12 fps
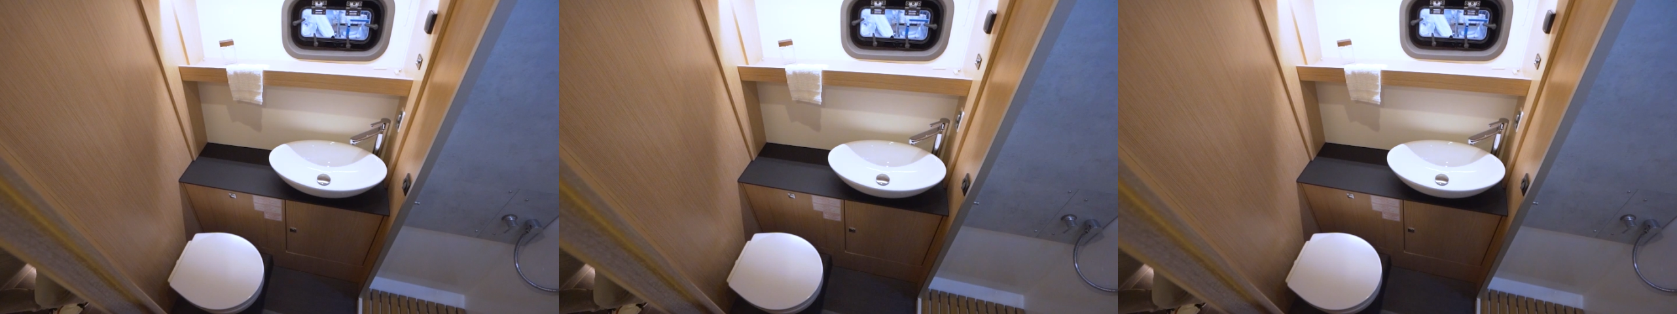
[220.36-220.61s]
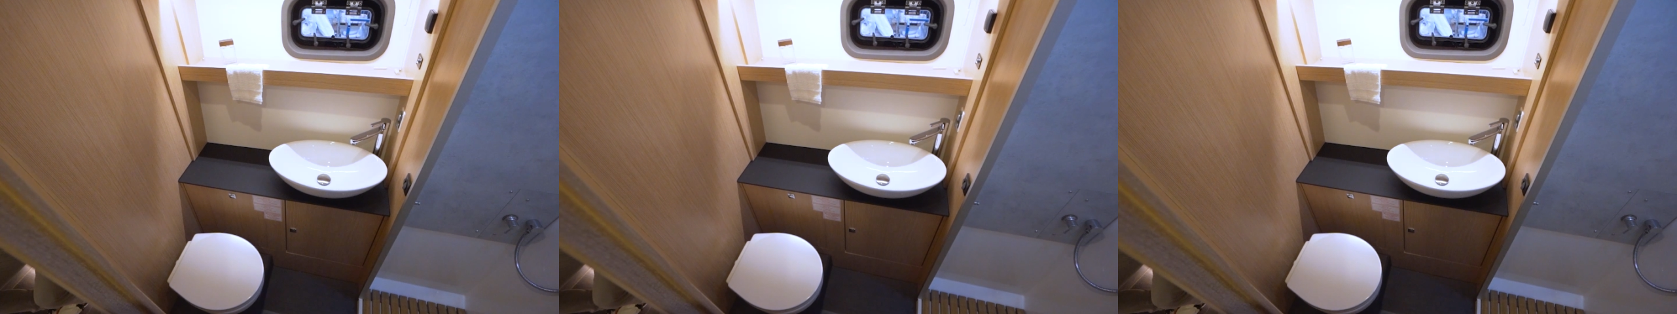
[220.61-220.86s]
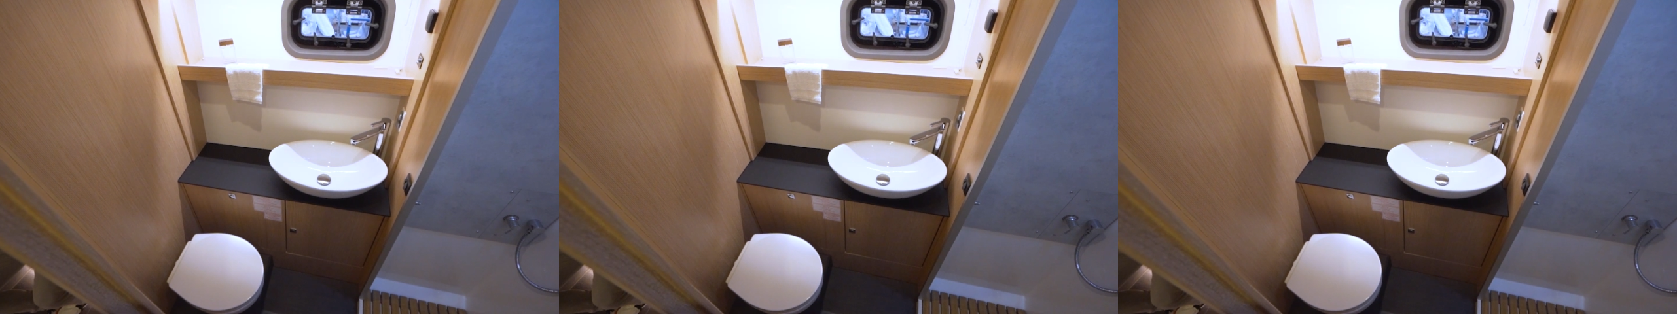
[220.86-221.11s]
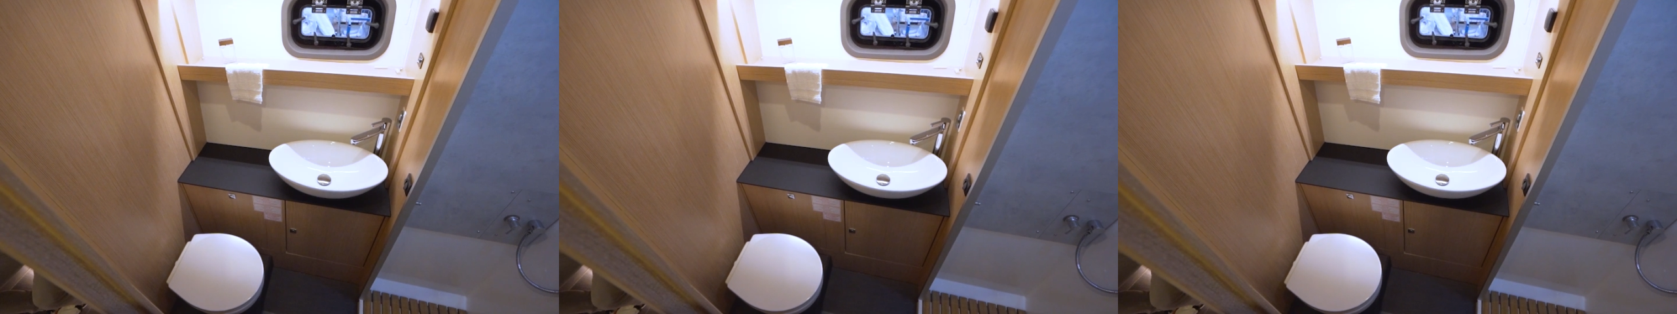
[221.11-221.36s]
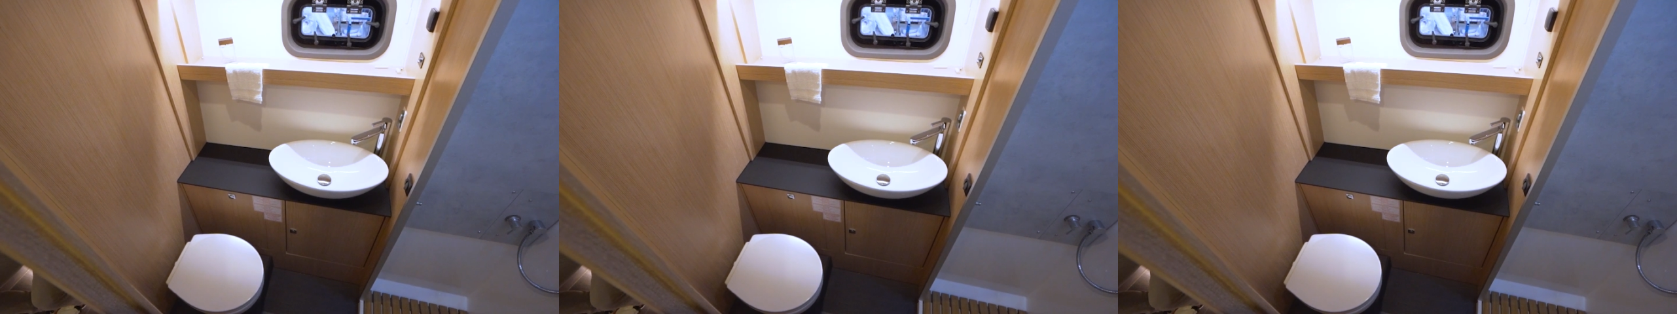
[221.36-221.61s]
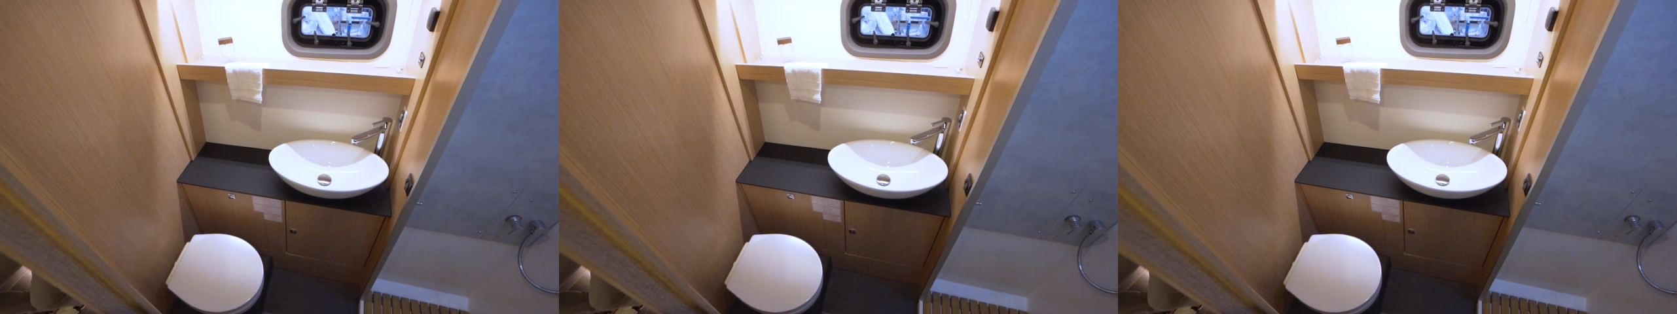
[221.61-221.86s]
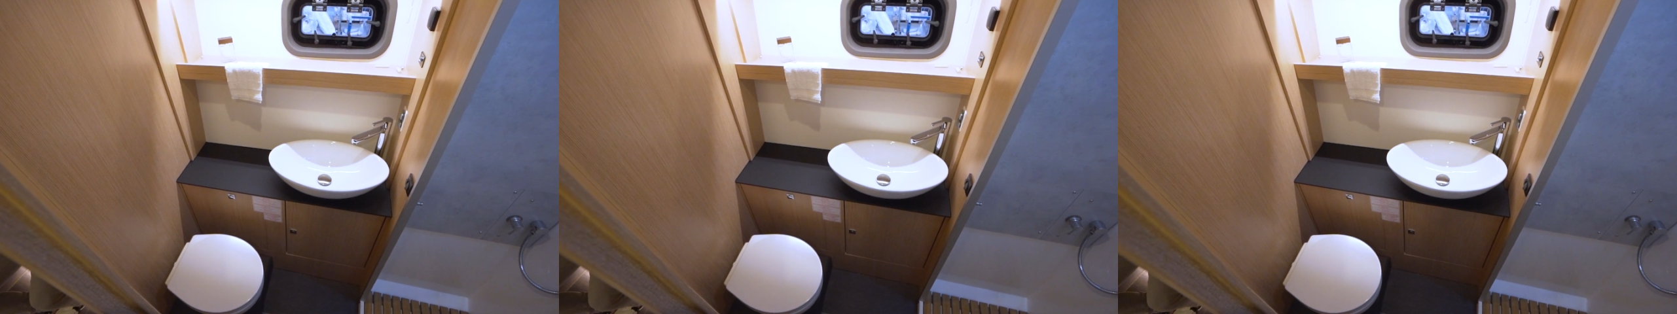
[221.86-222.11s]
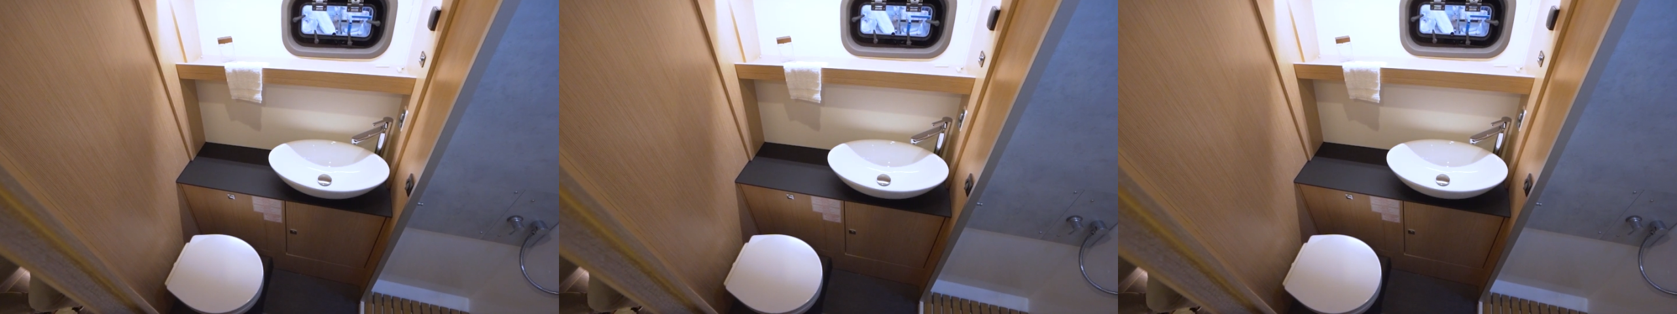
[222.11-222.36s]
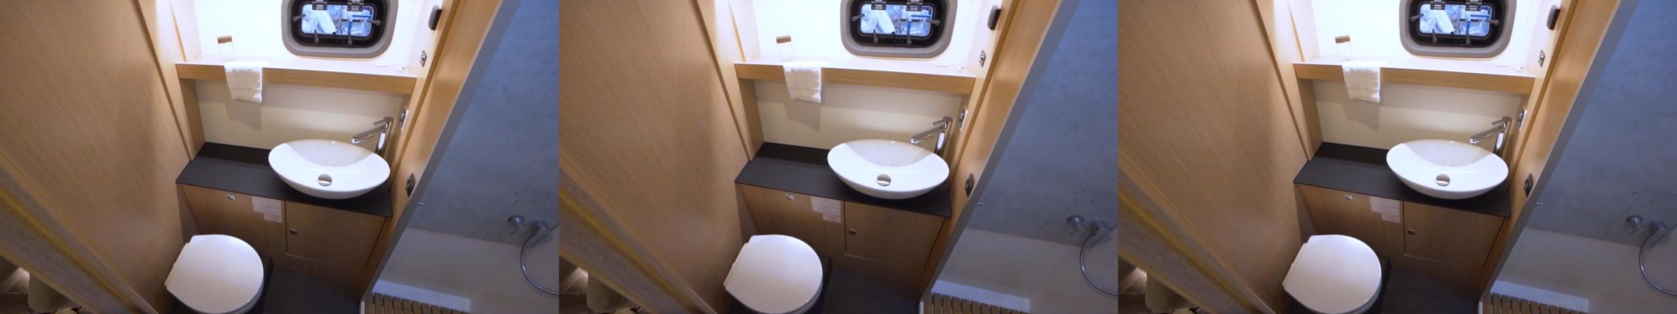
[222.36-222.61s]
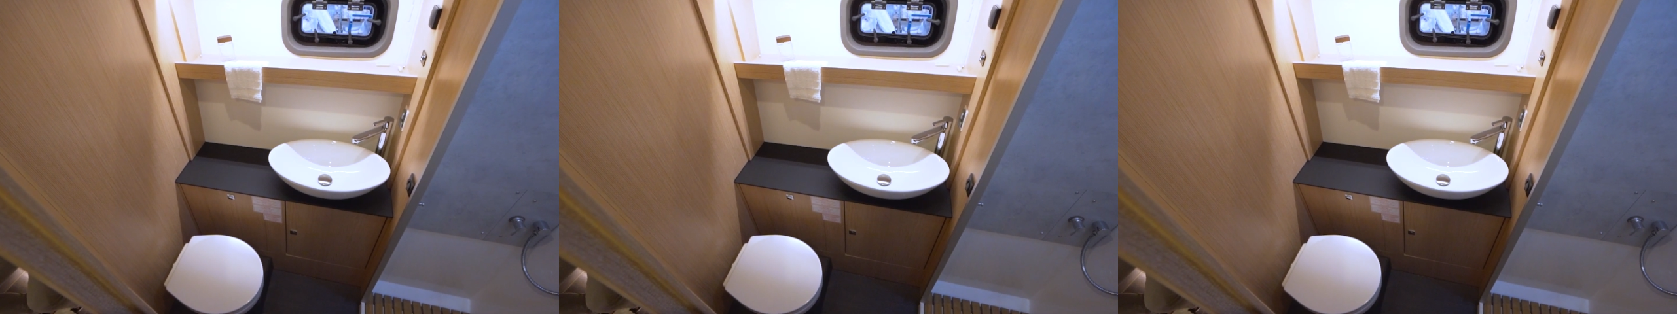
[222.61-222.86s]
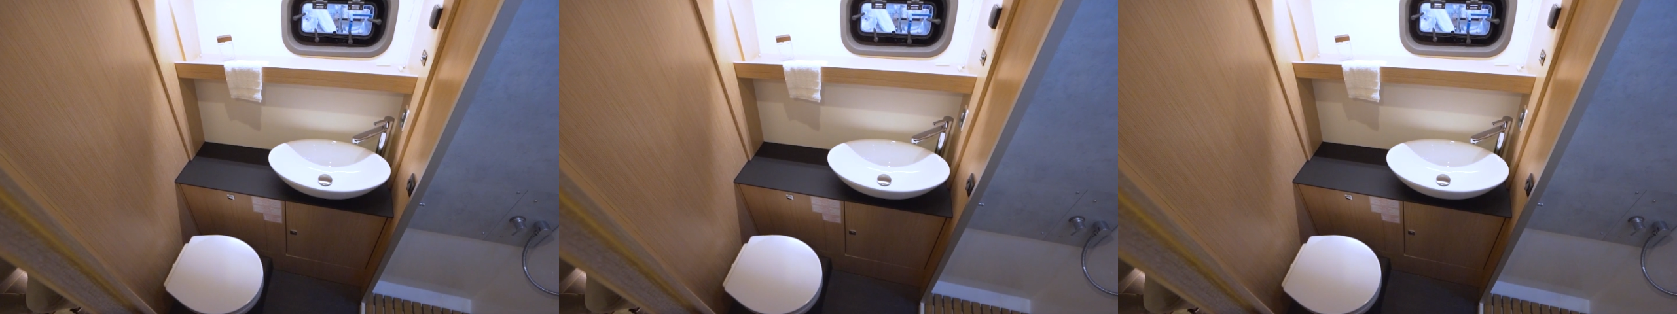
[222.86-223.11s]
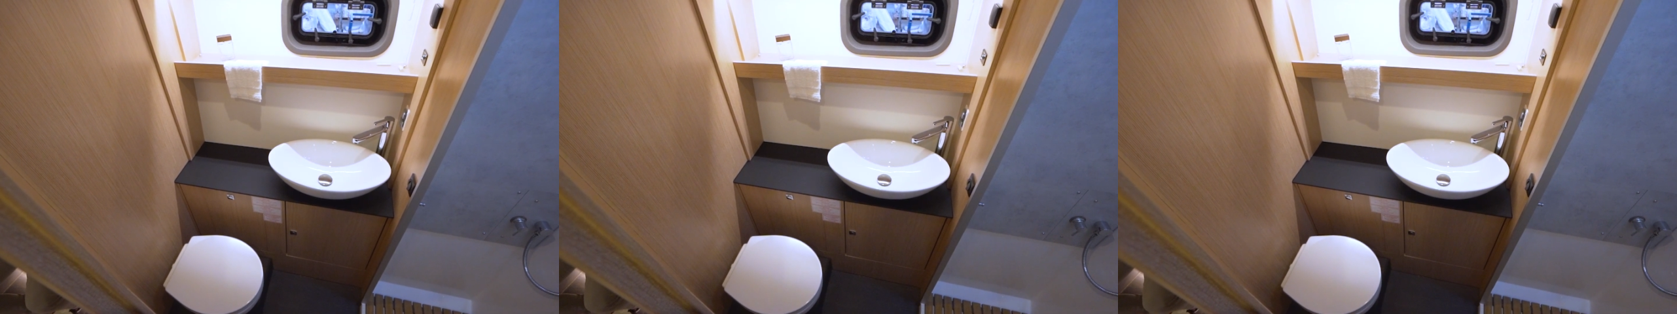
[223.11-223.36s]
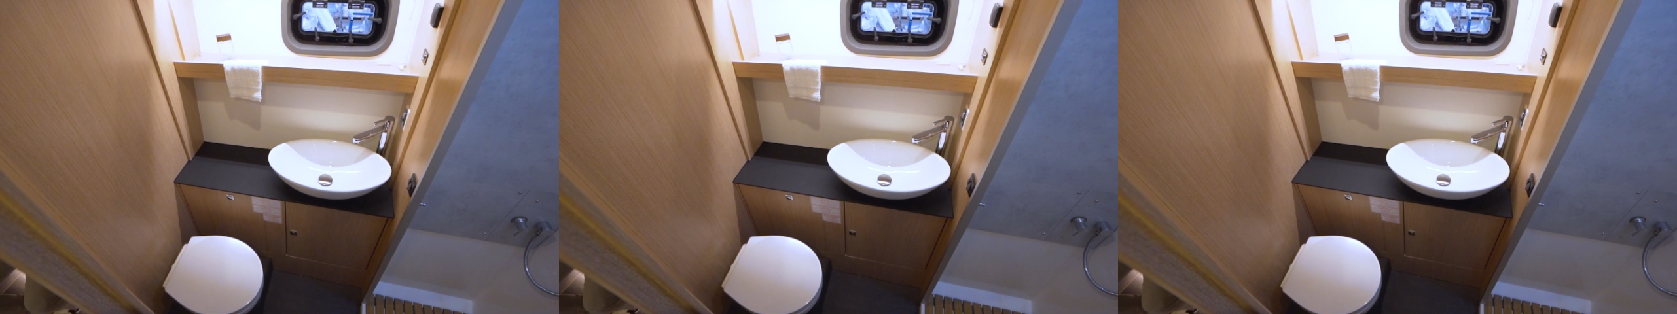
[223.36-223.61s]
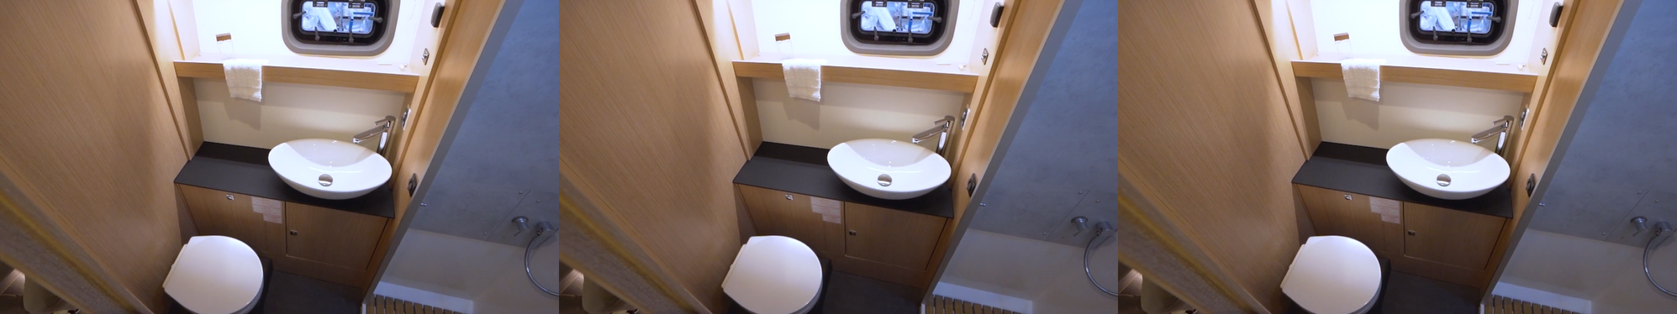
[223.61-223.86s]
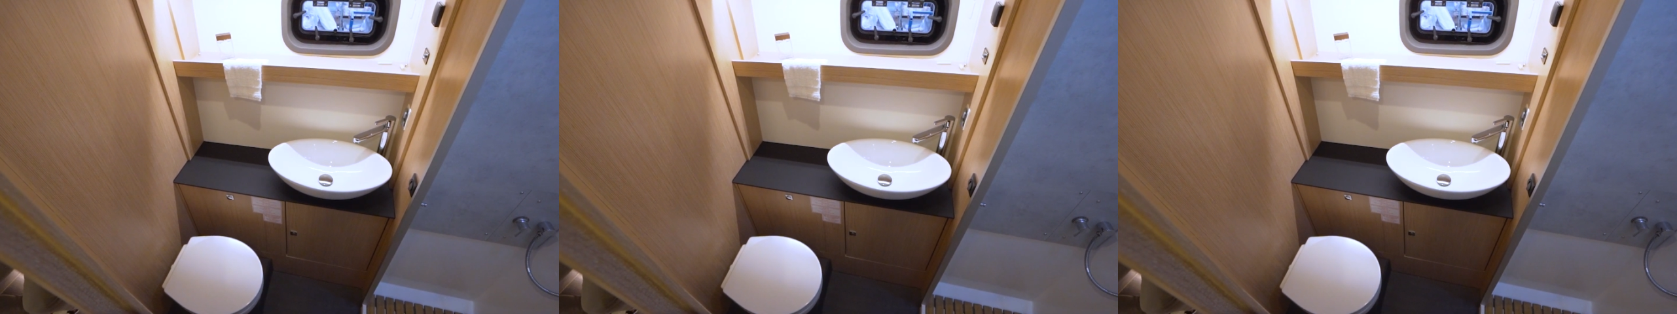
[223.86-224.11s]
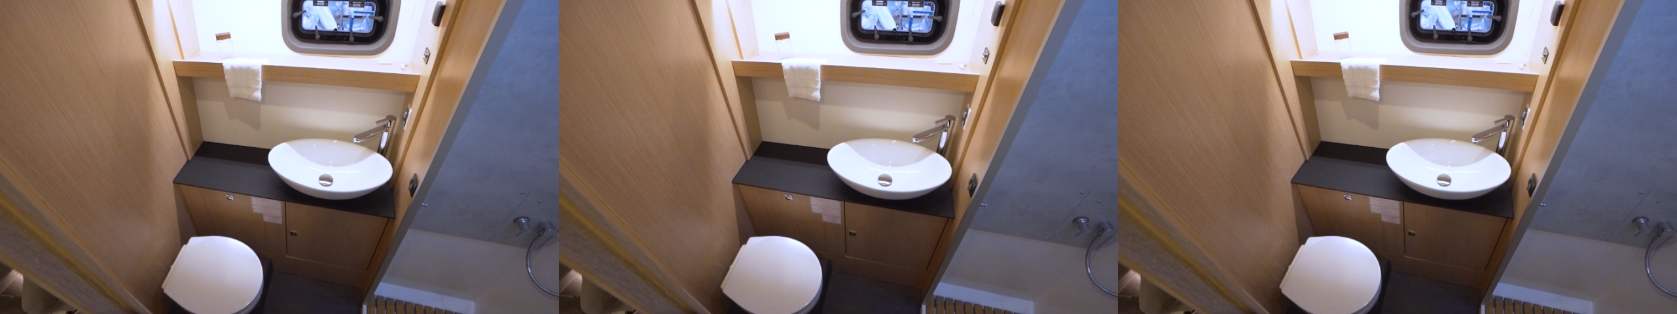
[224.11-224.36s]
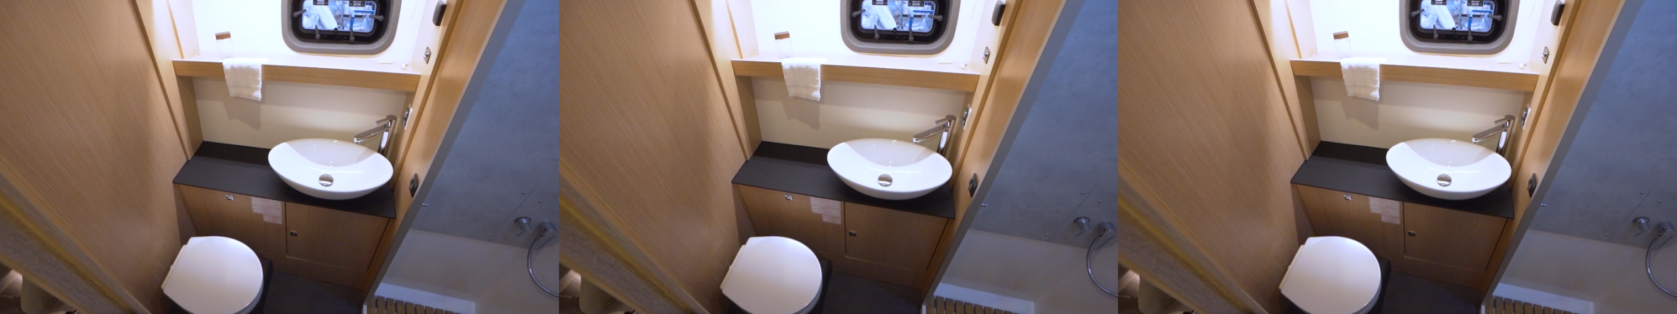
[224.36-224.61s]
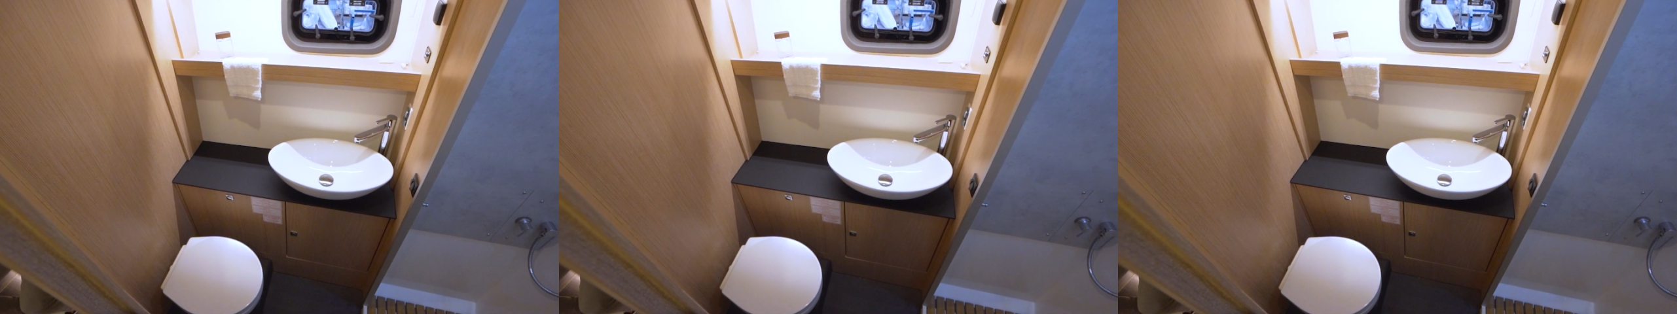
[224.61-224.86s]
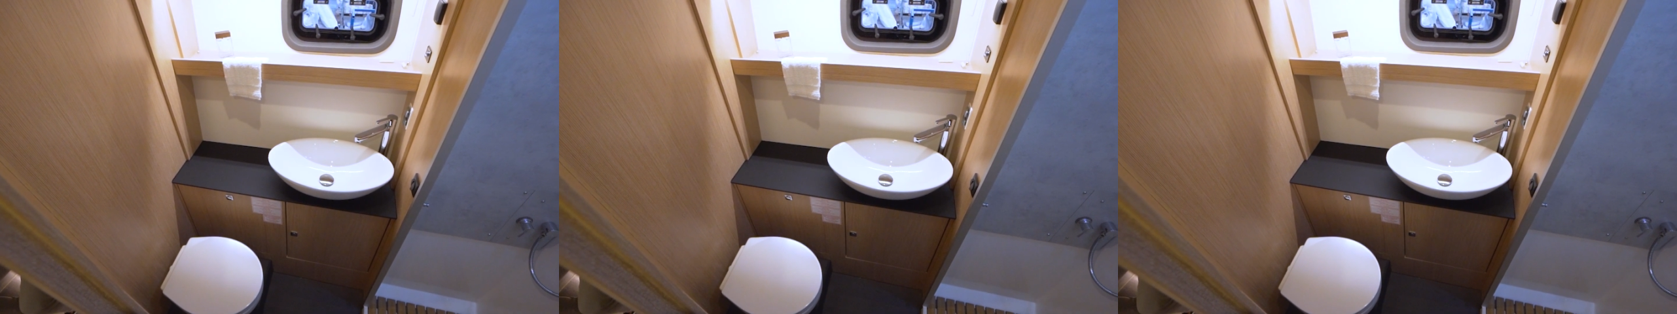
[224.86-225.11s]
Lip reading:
No face is visible, so there are no lips to read.